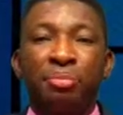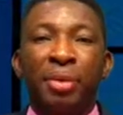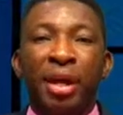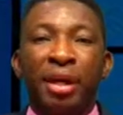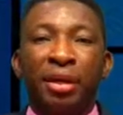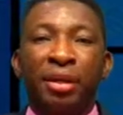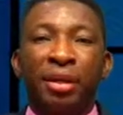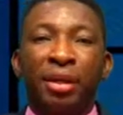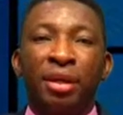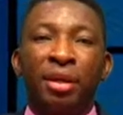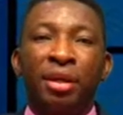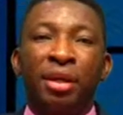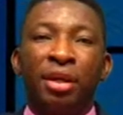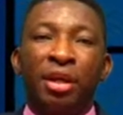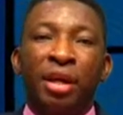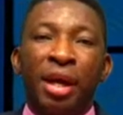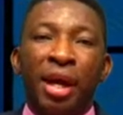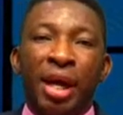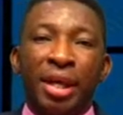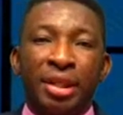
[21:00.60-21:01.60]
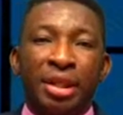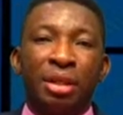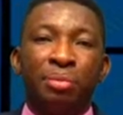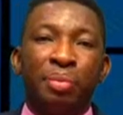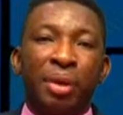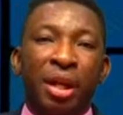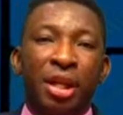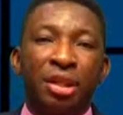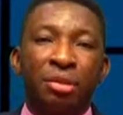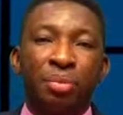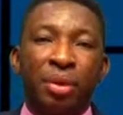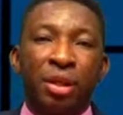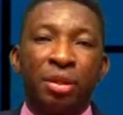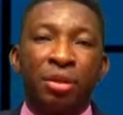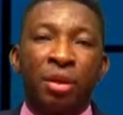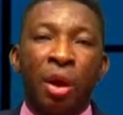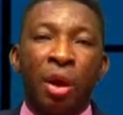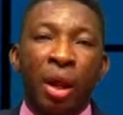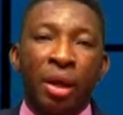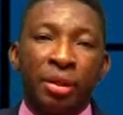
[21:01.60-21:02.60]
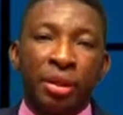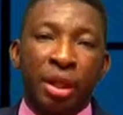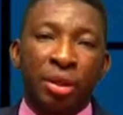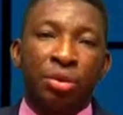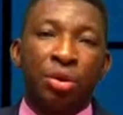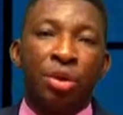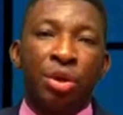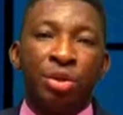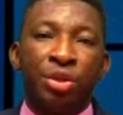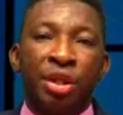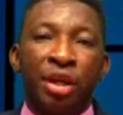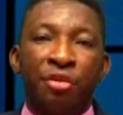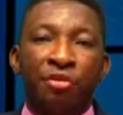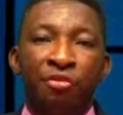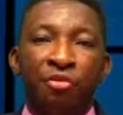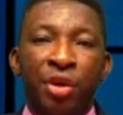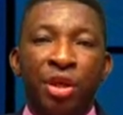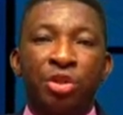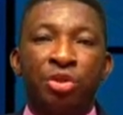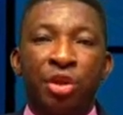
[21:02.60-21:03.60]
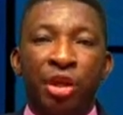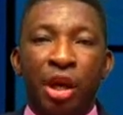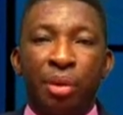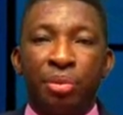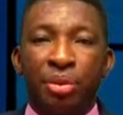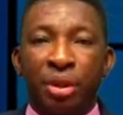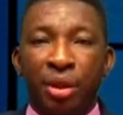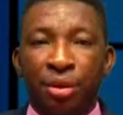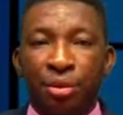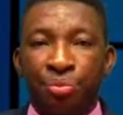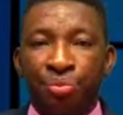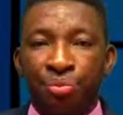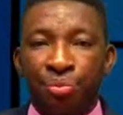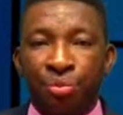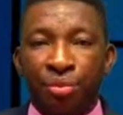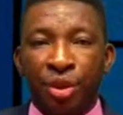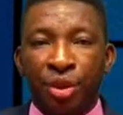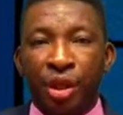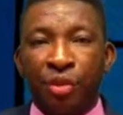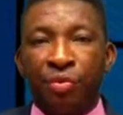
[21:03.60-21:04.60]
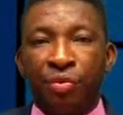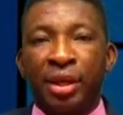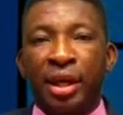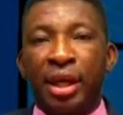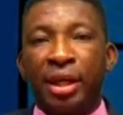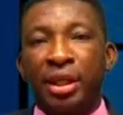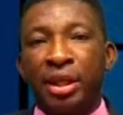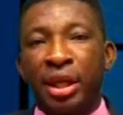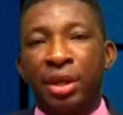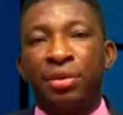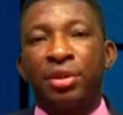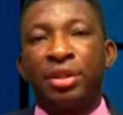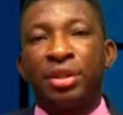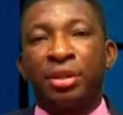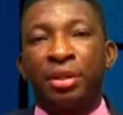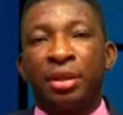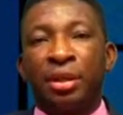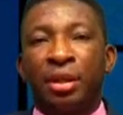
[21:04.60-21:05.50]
banking, asset management, technology, and venture capital, given that there is